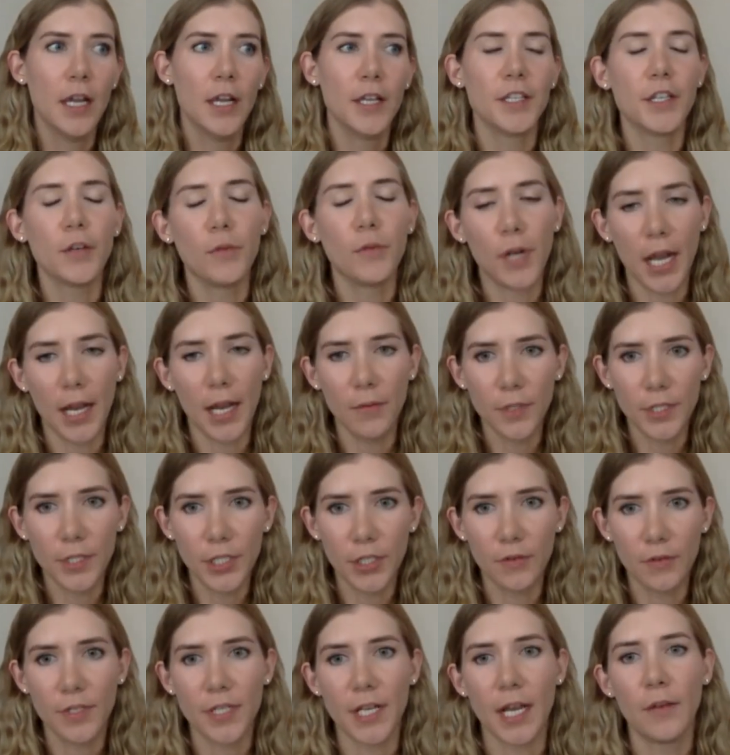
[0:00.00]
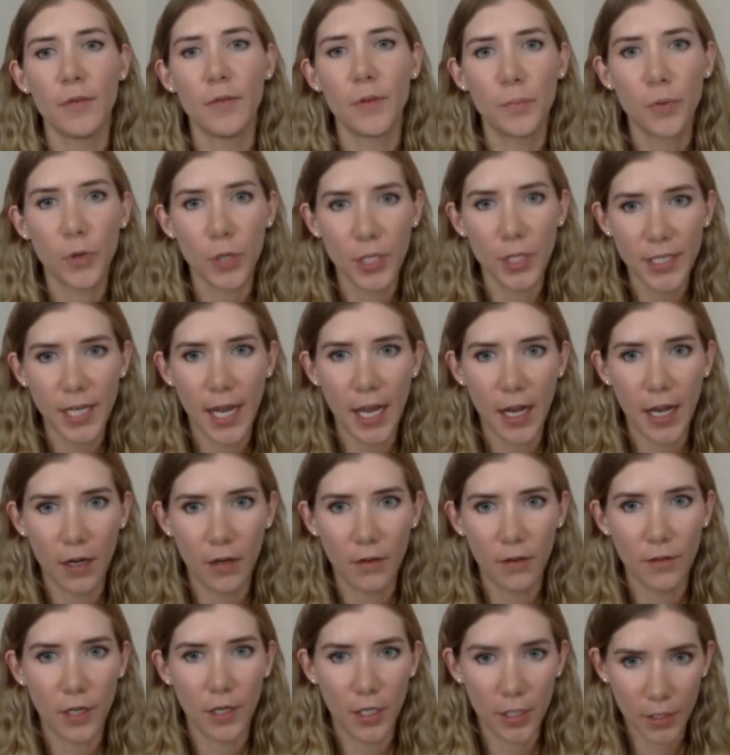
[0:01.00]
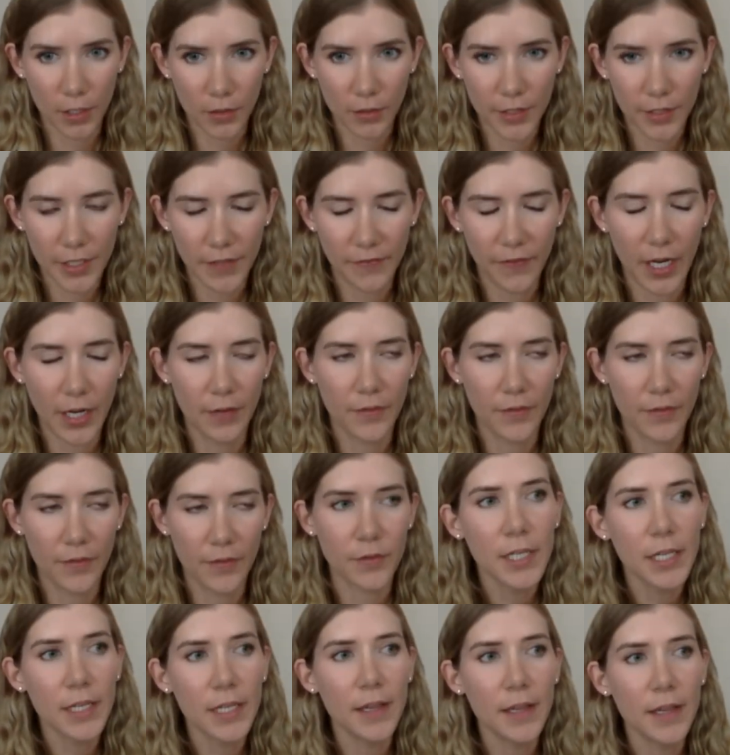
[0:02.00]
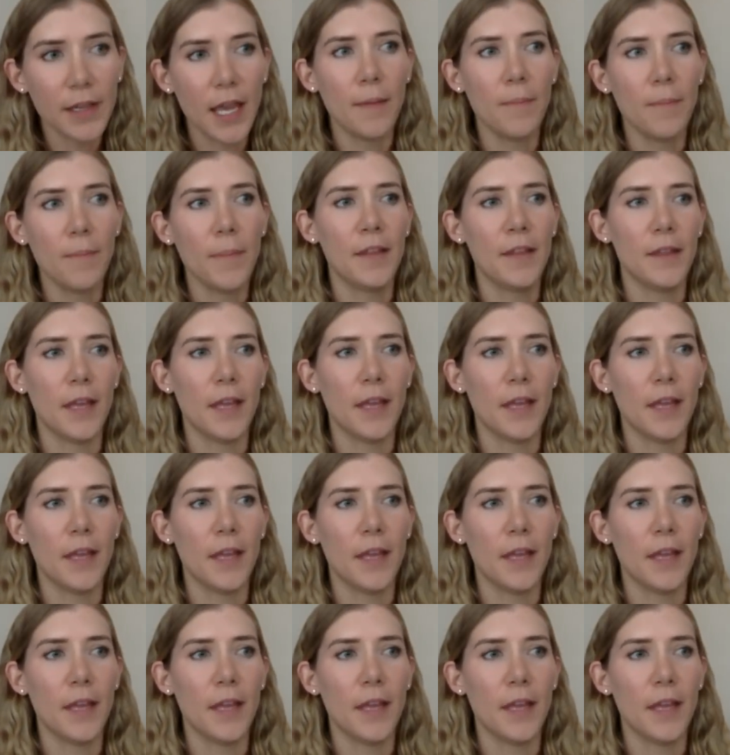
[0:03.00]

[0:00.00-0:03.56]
So what I would do is I would print out articles if I was reading them, and